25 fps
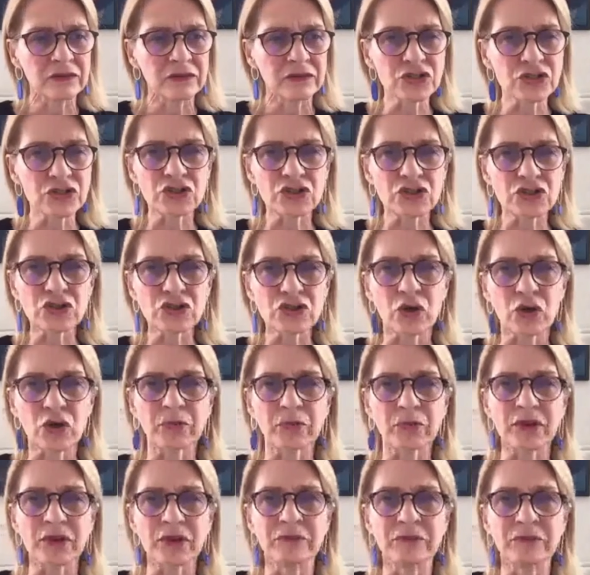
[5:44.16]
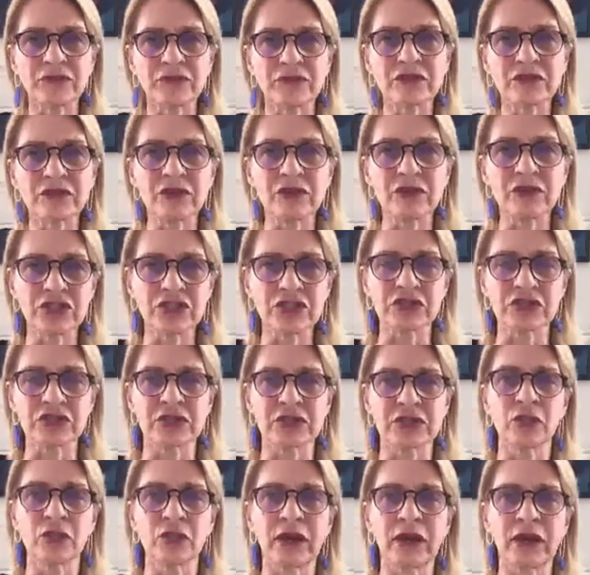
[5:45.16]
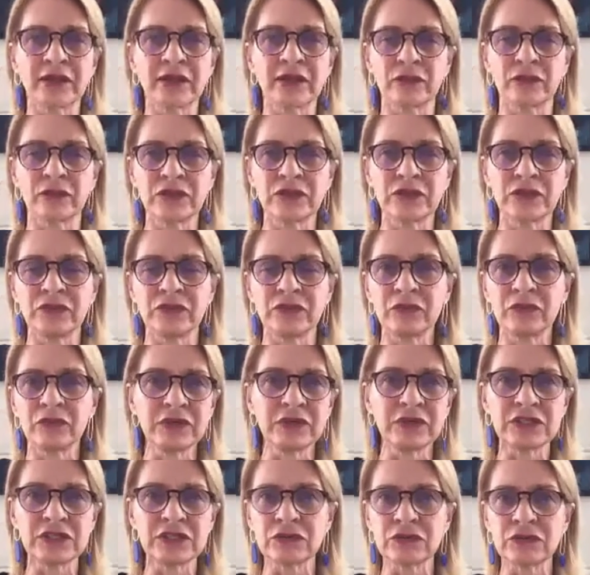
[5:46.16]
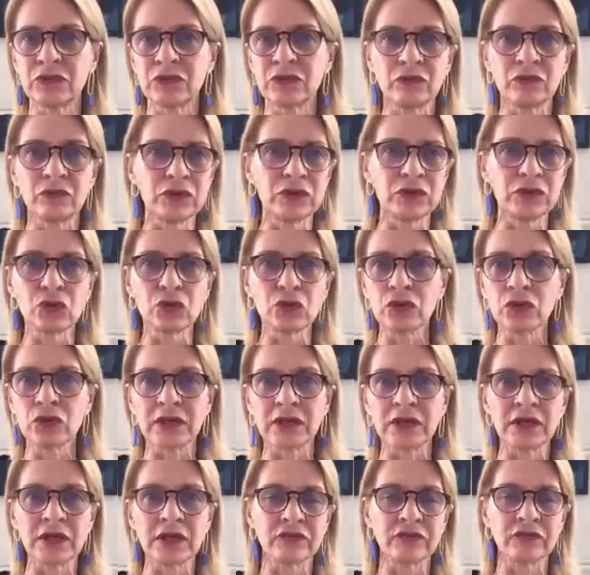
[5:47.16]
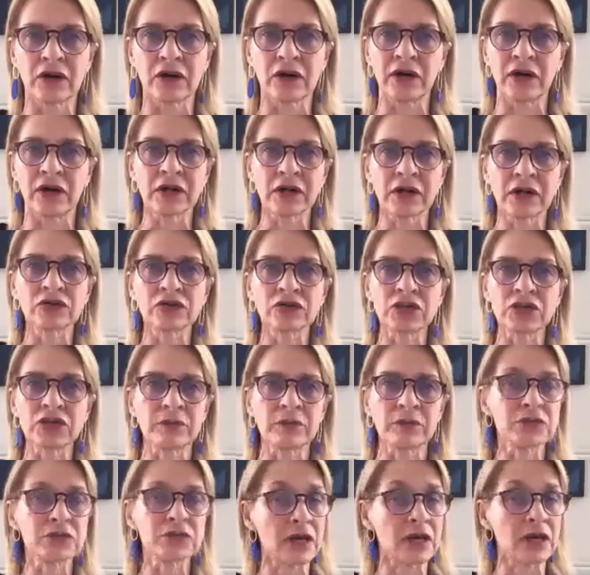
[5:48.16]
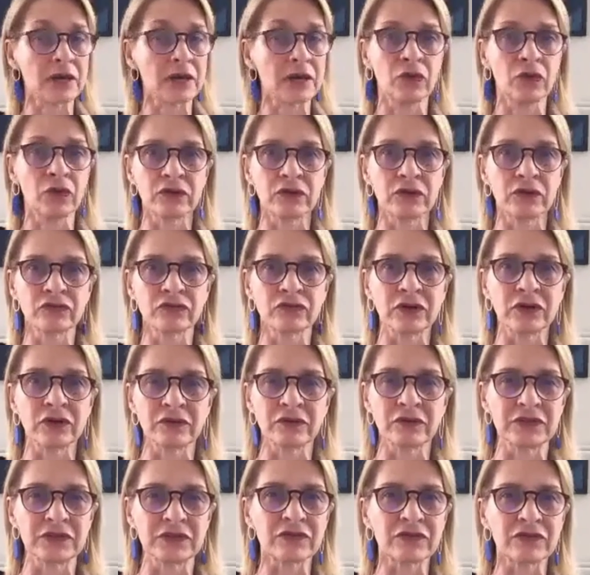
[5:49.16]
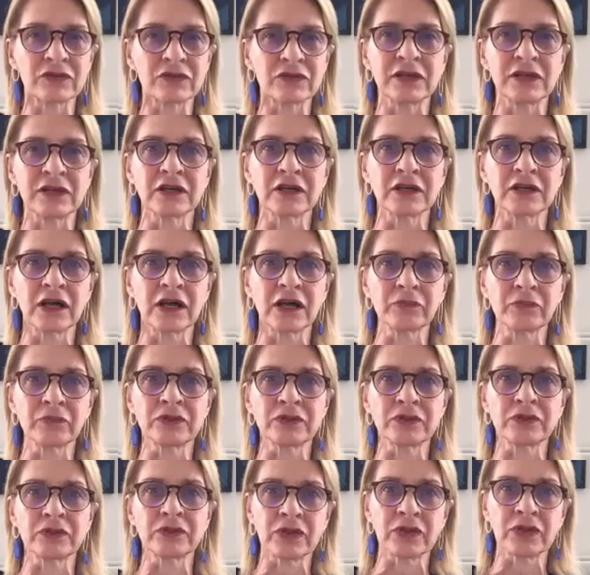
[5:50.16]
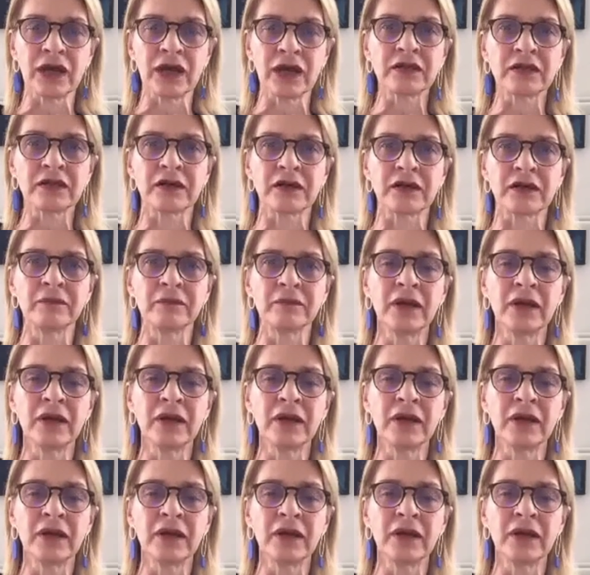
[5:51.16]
stop divisions in the way that we talk and live in our echo chambers. I'm one of definitely a culprit of that.